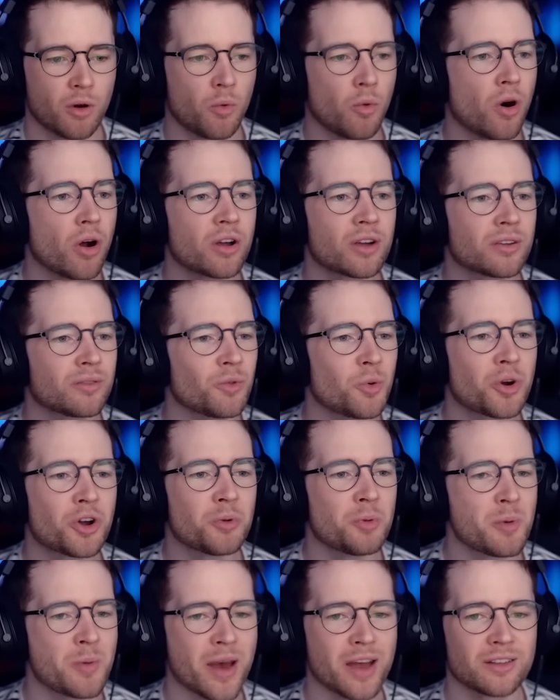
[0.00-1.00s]
What what
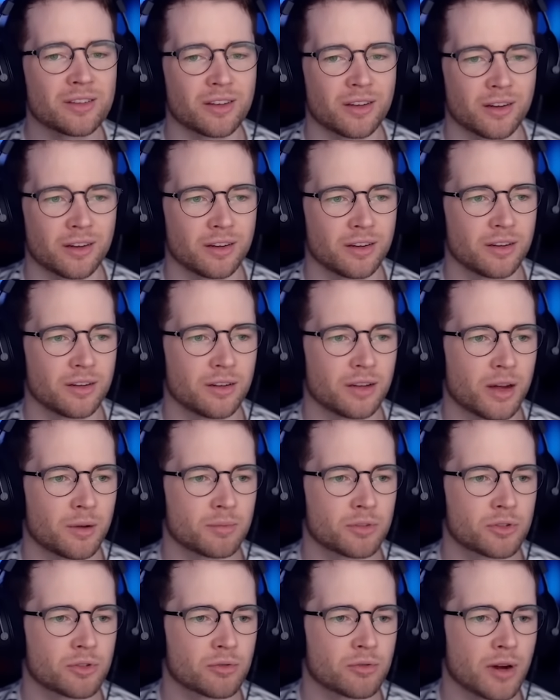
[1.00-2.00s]
could be better? I'm
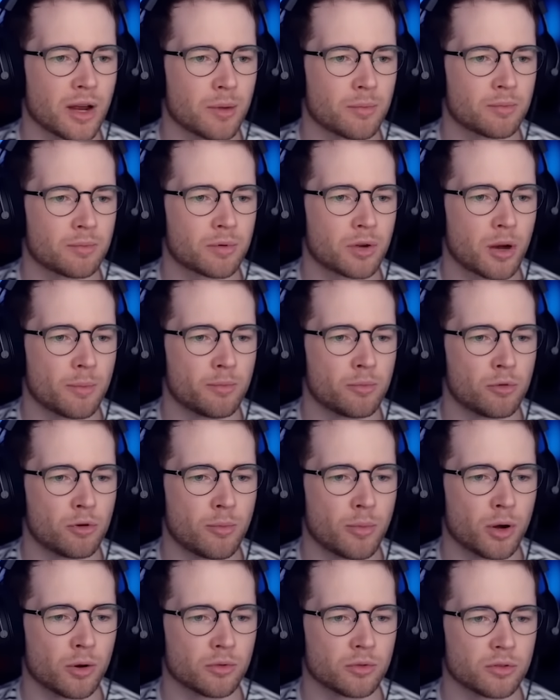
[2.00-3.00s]
just going to grab a couple
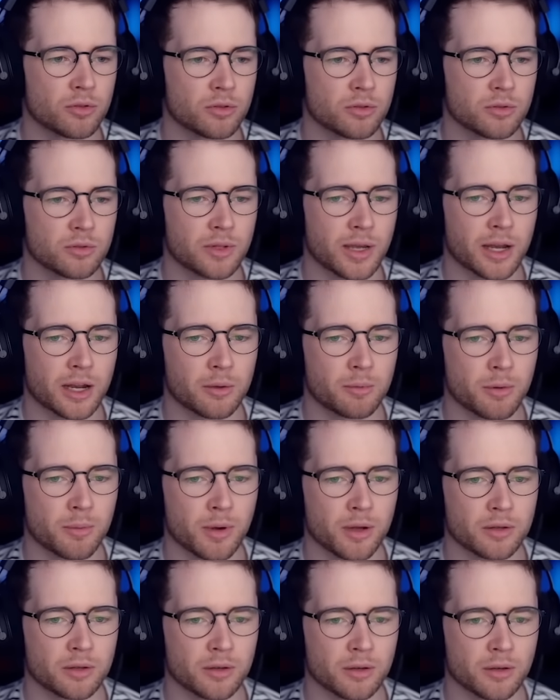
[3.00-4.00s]
more bones. That could be
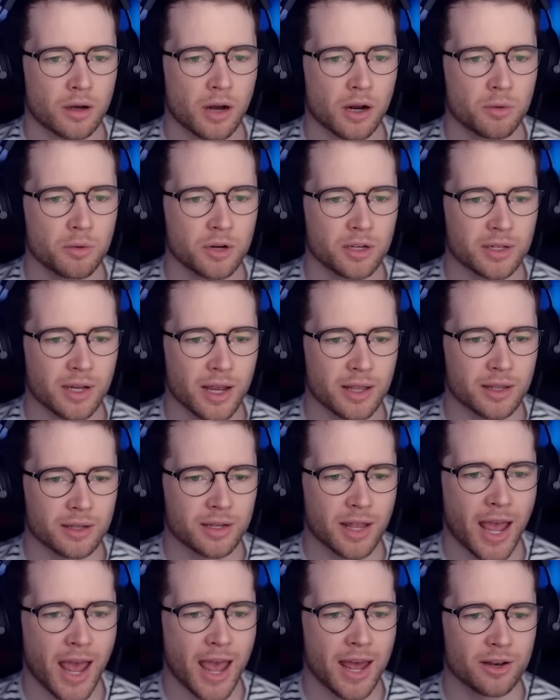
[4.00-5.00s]
better. I of want to take
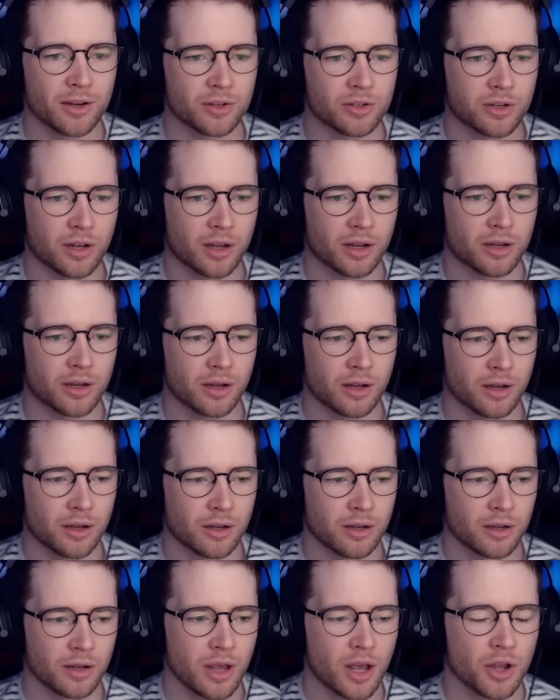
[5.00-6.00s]
this head as like
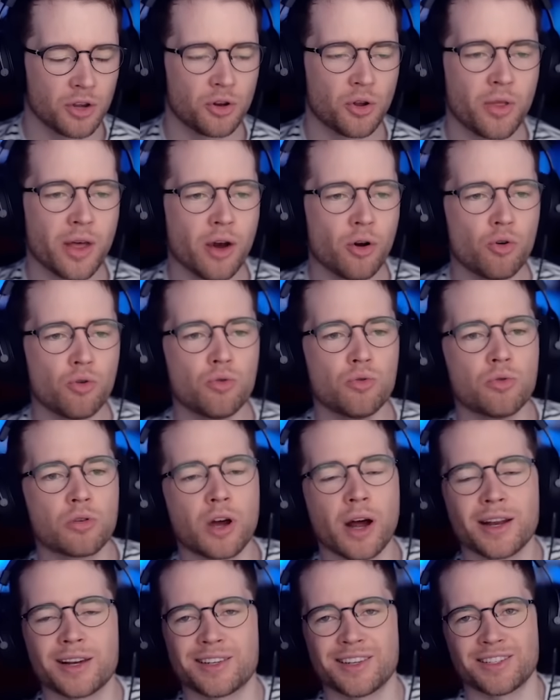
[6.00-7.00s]
a... You know, they're all
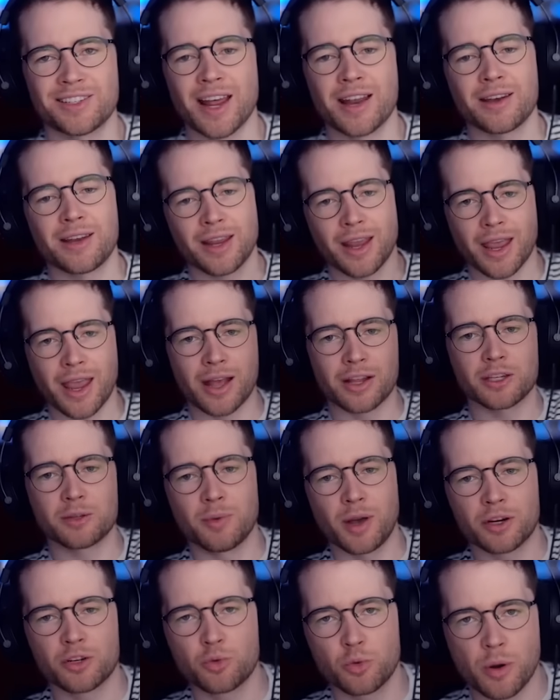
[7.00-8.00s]
kind of dissenting against
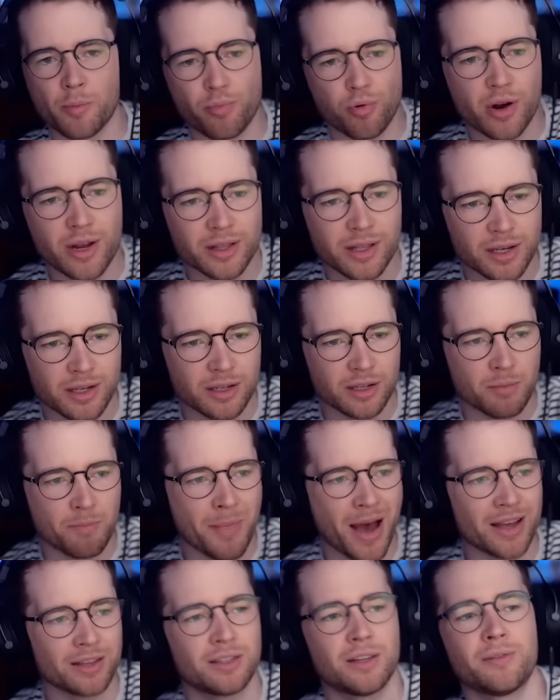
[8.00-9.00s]
me. I just want to bring this
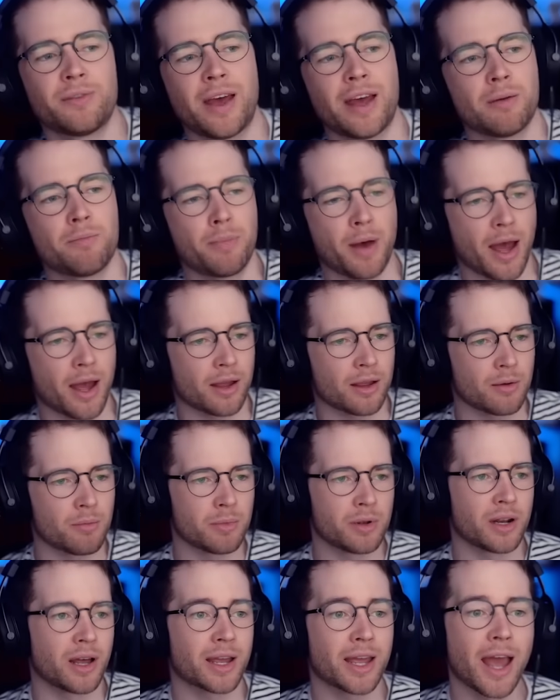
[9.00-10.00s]
massive head back and
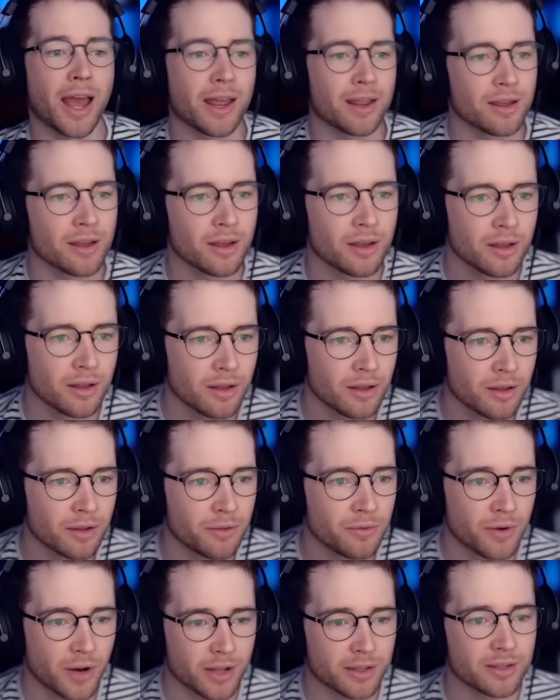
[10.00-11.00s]
be like, hey,
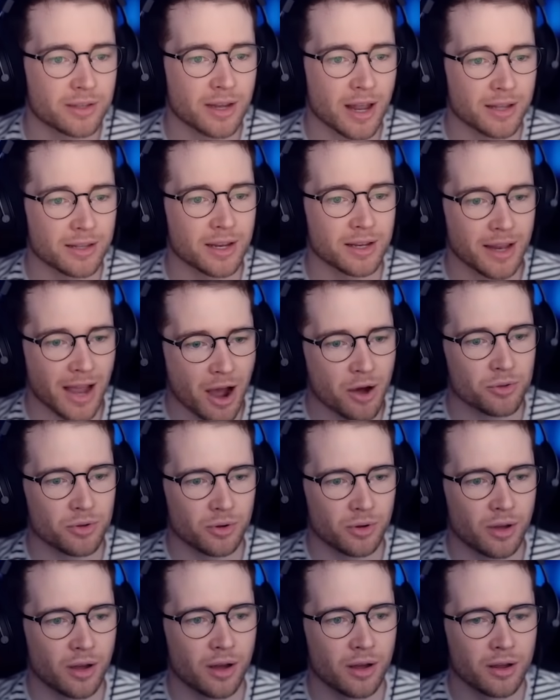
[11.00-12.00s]
you feel like dissenting now, do
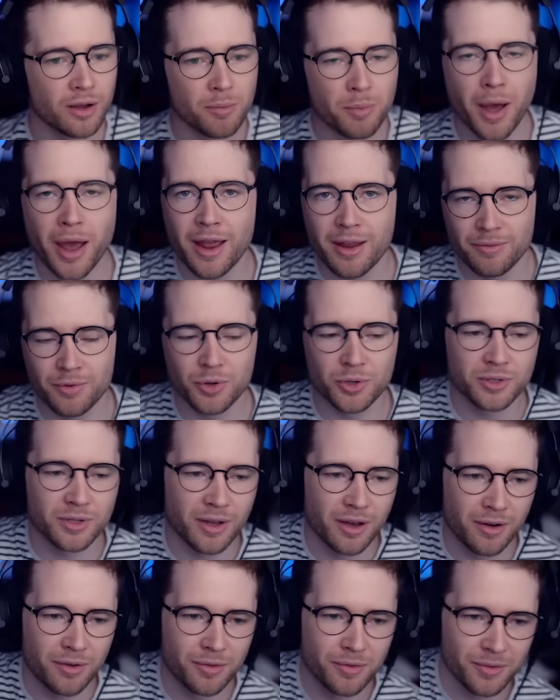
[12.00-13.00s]
you? Behave yourself.